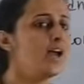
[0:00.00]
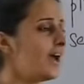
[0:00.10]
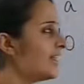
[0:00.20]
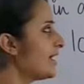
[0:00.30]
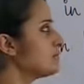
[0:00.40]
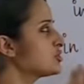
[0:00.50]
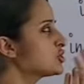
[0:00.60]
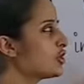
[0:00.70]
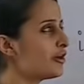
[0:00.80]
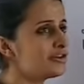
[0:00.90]
And I'm
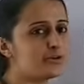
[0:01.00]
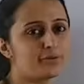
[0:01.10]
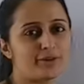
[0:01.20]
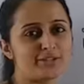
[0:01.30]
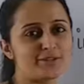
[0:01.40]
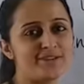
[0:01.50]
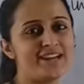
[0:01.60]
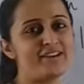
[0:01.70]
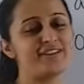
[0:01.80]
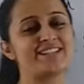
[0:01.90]
sure you're going to
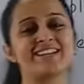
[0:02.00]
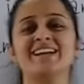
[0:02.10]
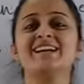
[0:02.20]
love it.